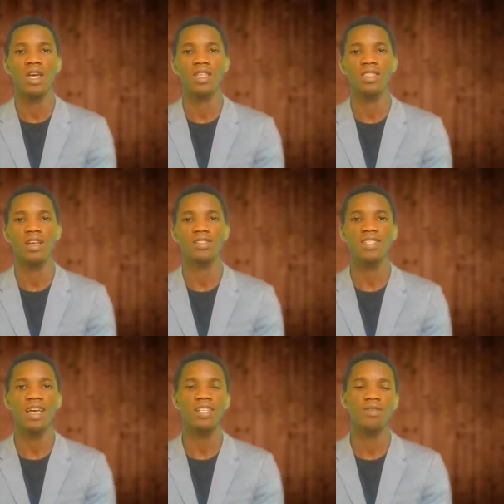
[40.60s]
And then
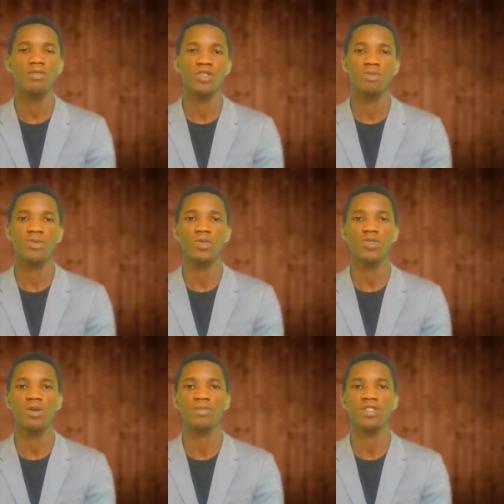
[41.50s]
sadly, most people
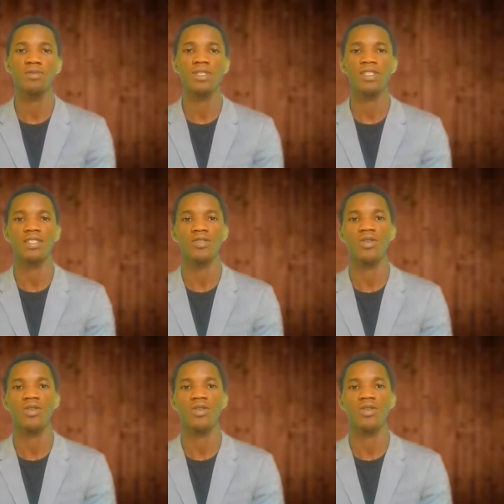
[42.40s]
jump into business,